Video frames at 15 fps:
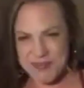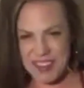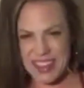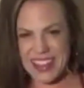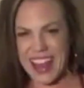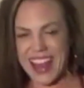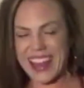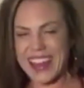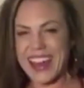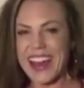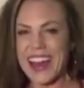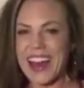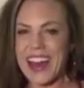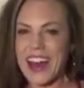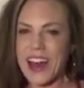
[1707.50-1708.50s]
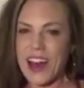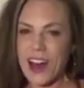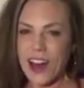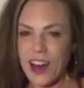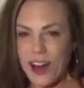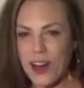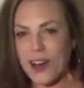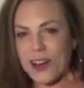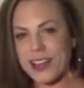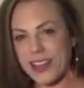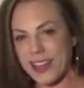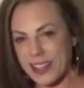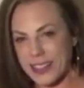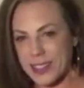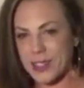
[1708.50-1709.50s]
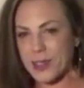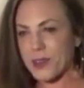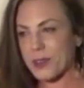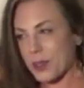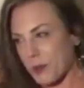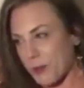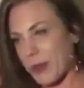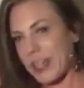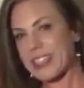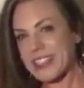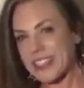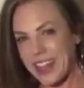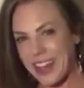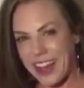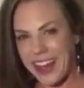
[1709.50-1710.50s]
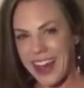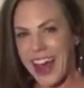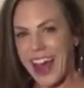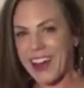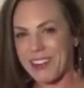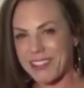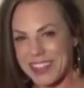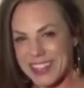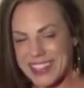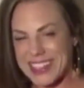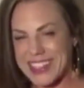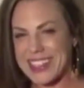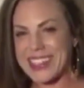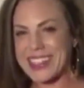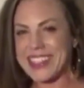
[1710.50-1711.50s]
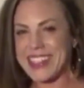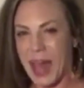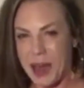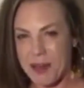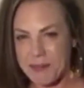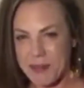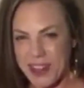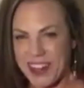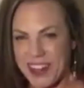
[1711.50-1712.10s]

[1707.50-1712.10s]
be like, oh, excuse your pizza, I don't want to step.